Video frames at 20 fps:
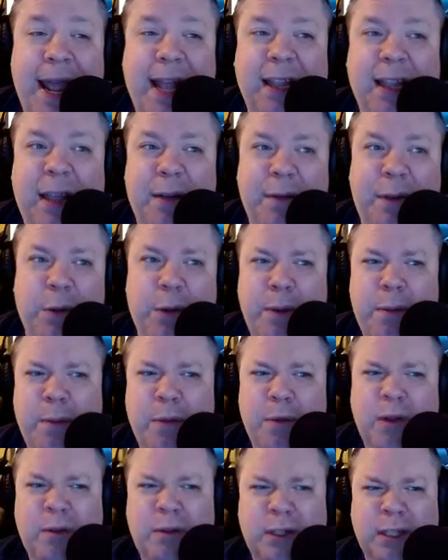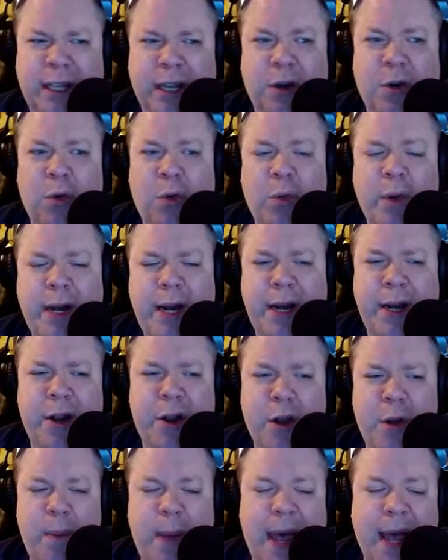I loved him when he was single. We need to
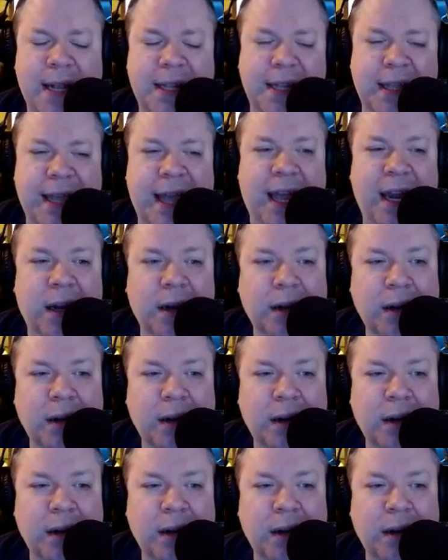go back to that.